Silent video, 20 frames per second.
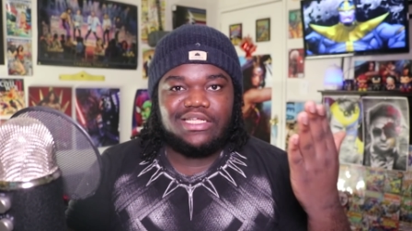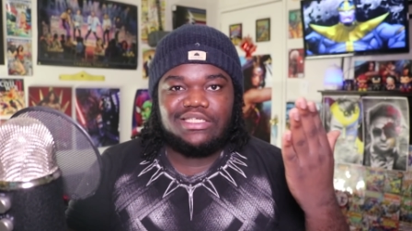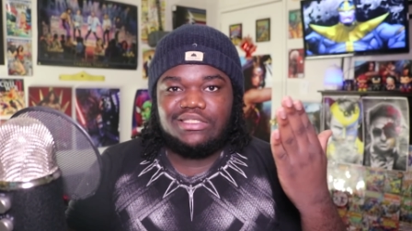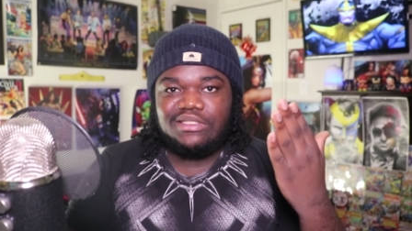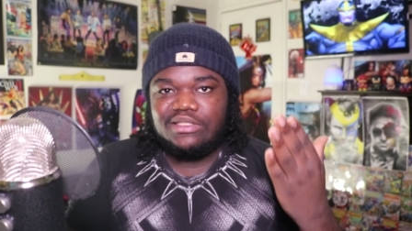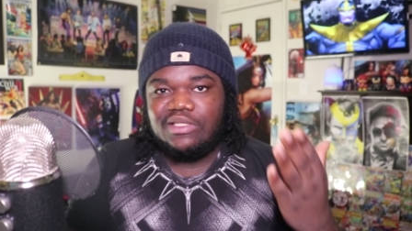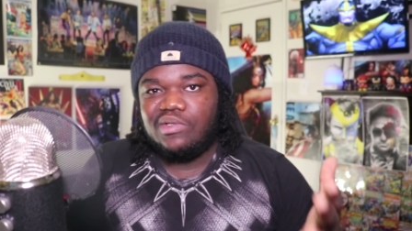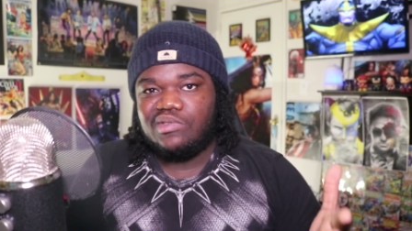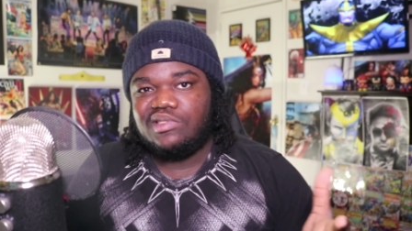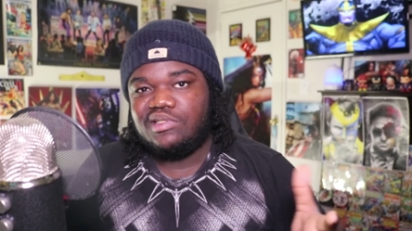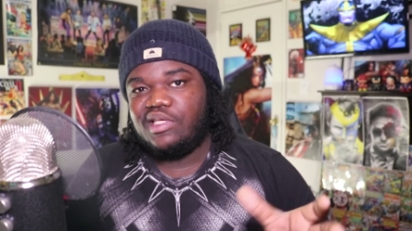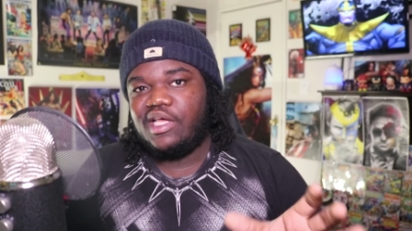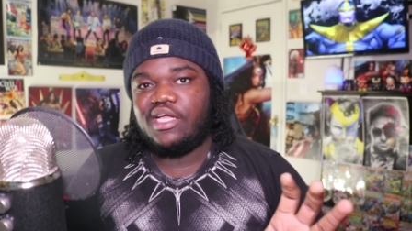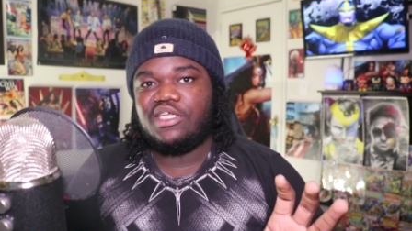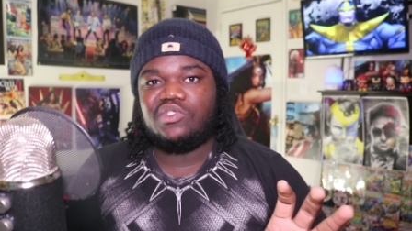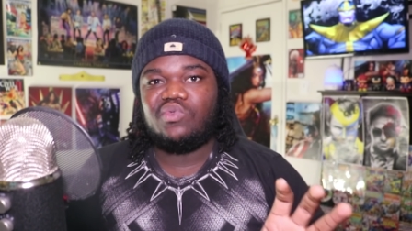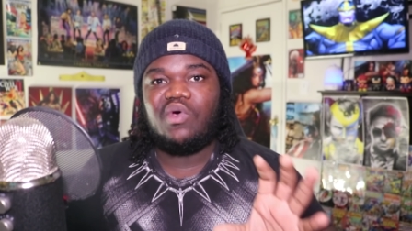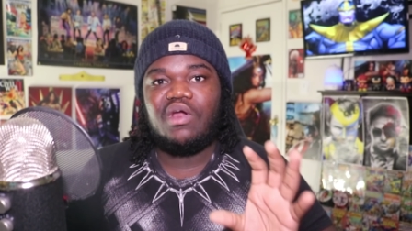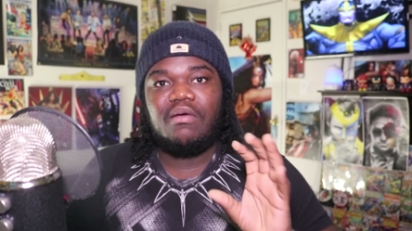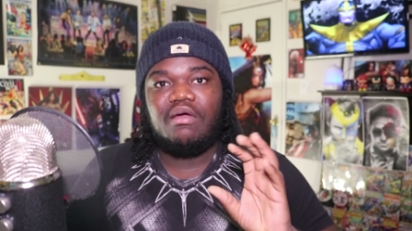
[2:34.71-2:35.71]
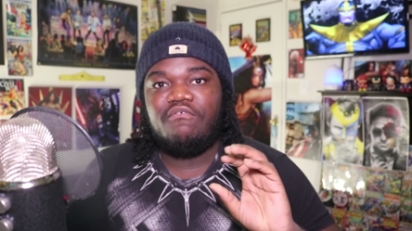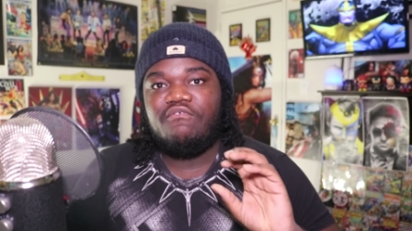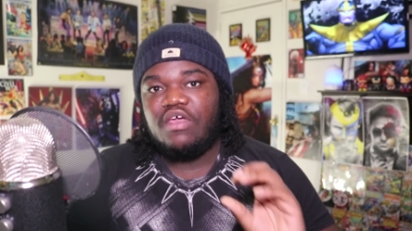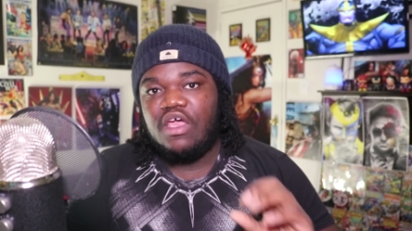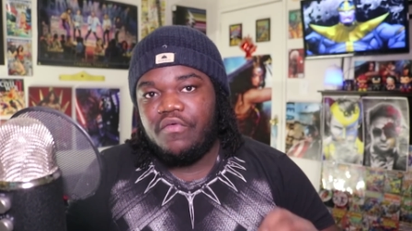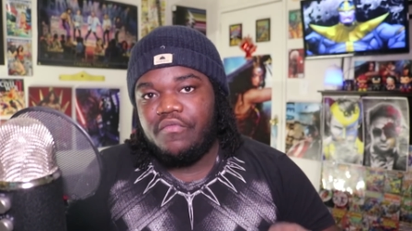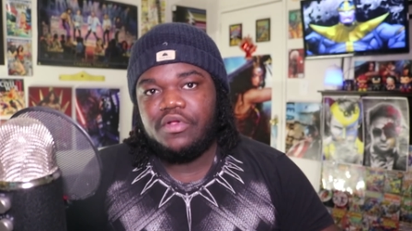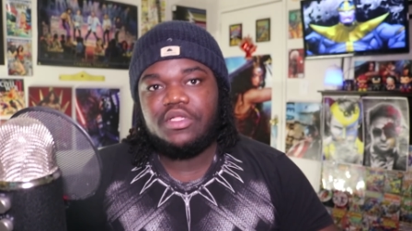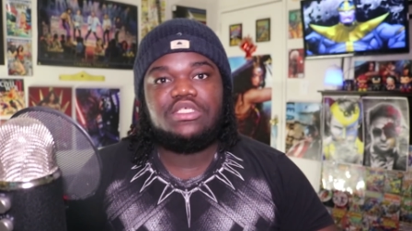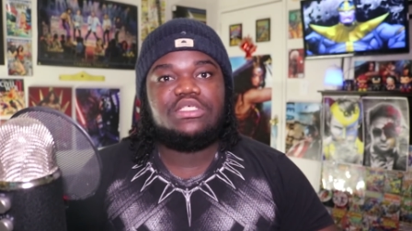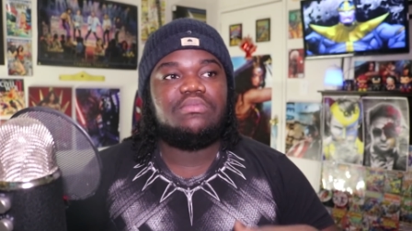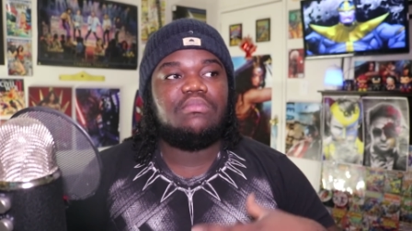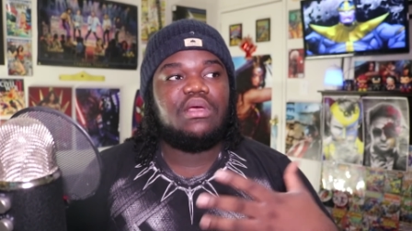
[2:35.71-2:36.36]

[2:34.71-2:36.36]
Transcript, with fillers: it still stands as one of my favorites.